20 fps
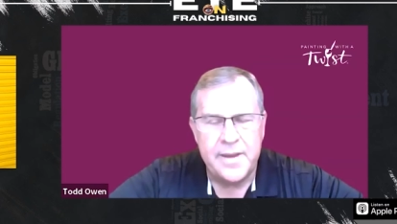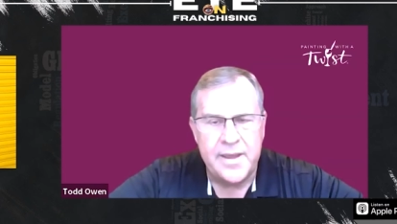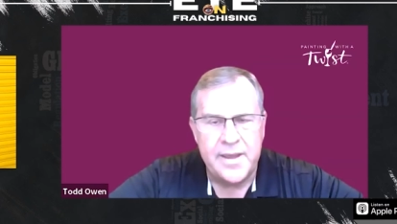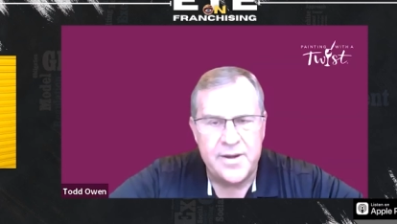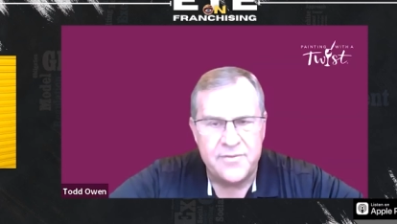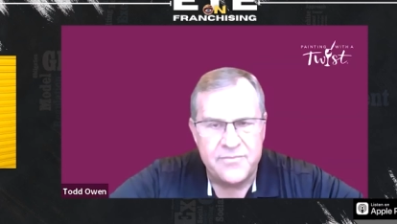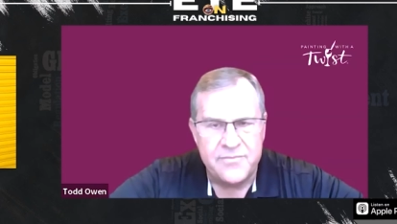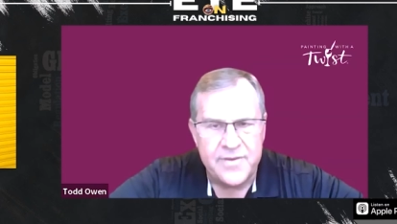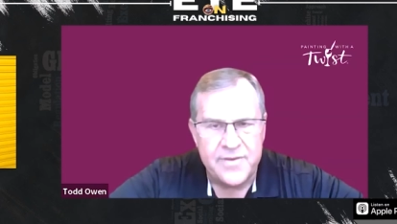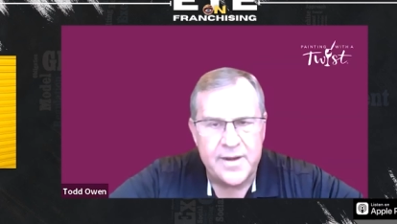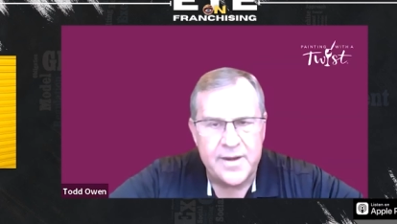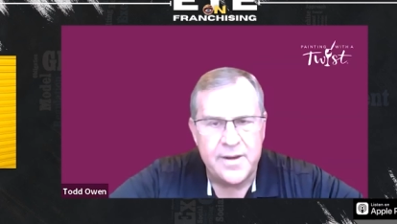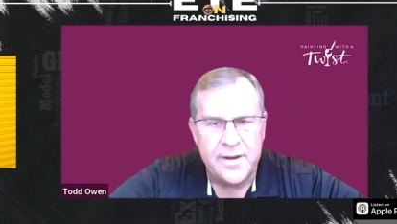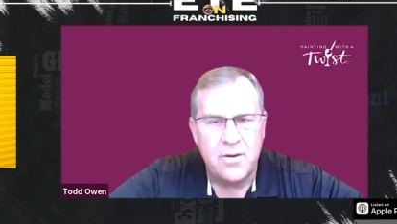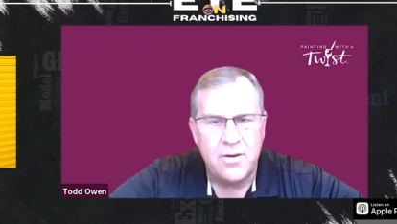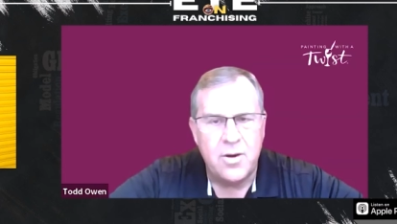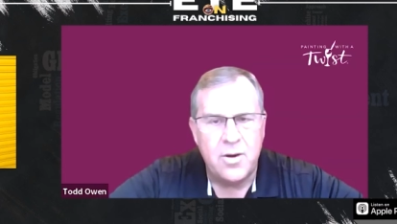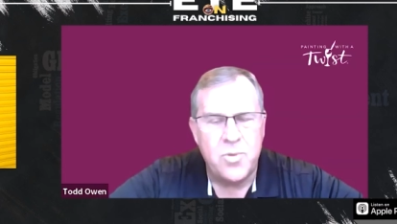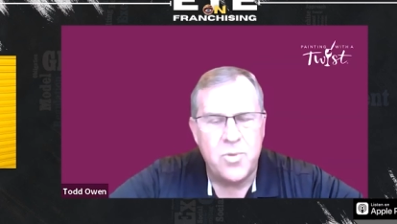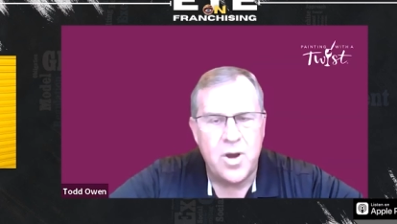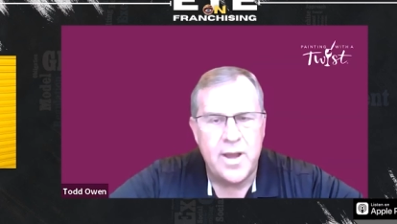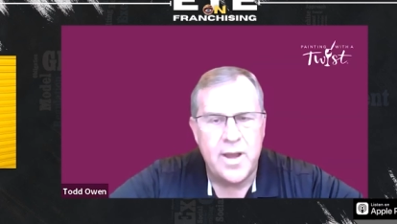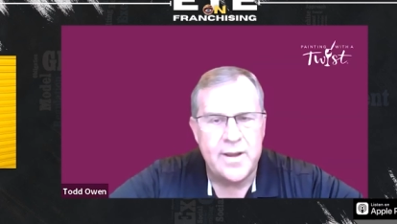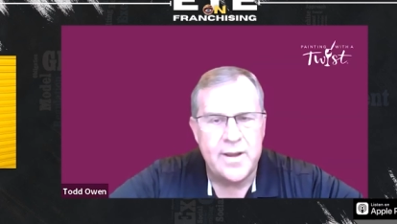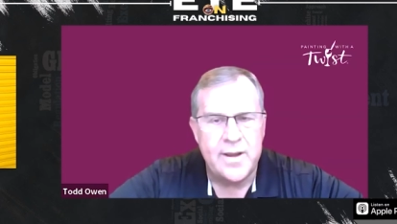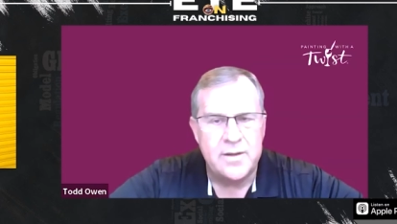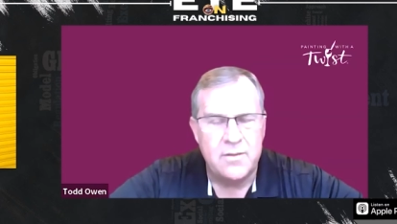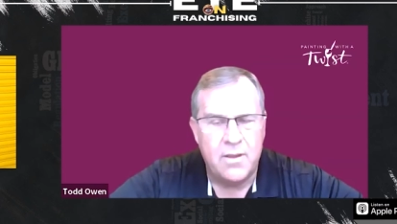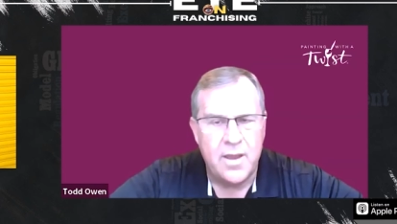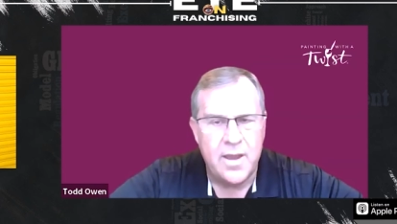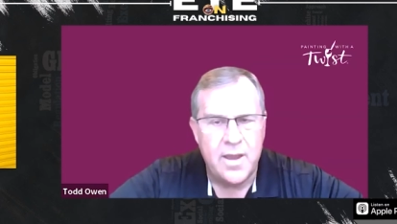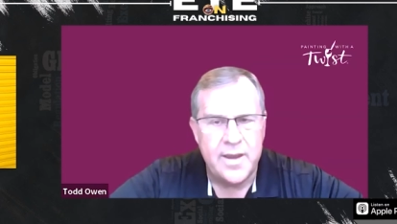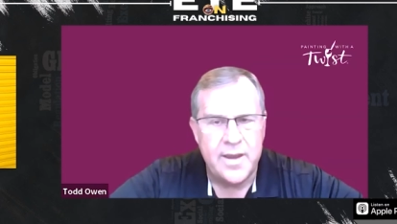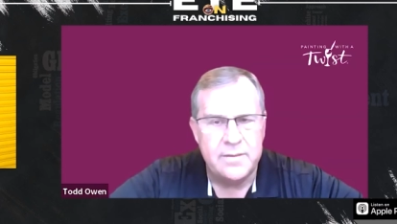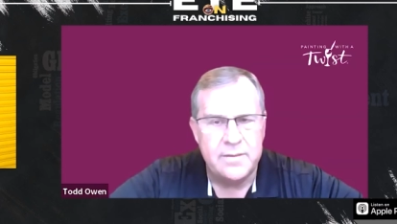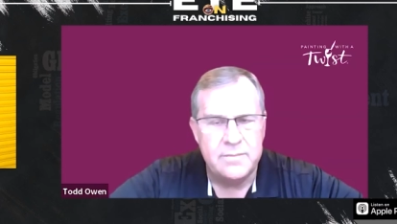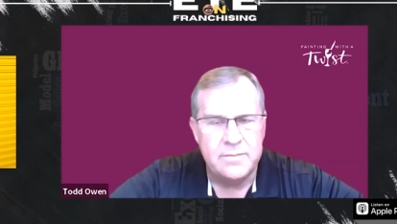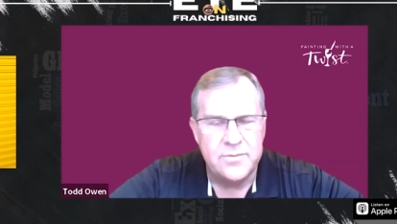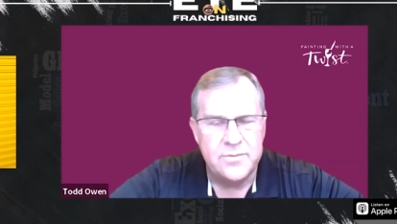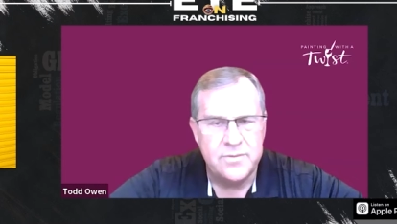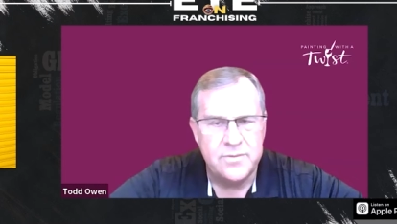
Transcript: innovating our product line